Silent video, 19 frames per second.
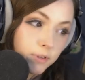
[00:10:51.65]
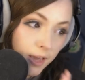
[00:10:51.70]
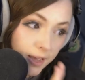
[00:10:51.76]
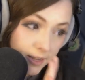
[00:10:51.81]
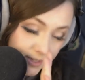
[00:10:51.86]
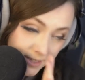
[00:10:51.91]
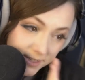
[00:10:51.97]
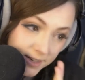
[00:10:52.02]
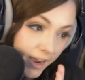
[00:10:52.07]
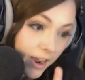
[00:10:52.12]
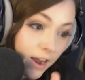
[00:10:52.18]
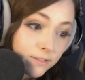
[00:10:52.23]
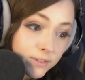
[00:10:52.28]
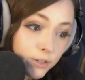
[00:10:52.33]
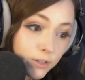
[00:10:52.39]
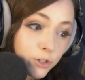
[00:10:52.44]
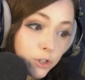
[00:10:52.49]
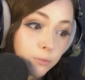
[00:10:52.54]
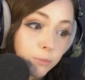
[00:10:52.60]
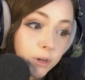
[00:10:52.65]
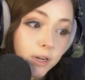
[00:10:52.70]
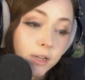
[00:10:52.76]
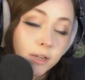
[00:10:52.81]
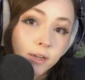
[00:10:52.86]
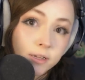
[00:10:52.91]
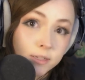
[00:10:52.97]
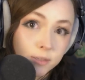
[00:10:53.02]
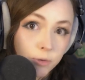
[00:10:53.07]
And stay off social
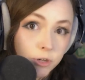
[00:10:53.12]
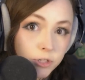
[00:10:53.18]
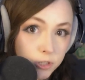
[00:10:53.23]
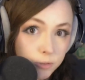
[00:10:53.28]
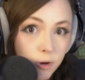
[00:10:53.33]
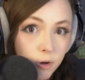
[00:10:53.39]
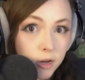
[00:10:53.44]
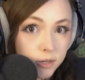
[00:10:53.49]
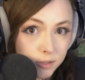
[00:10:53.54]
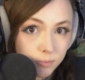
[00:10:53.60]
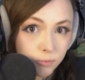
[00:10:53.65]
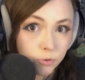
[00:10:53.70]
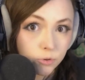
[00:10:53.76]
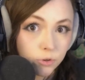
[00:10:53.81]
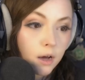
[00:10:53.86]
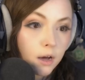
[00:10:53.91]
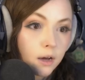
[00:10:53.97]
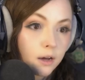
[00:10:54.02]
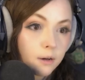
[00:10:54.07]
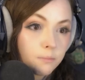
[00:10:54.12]
media as much as possible,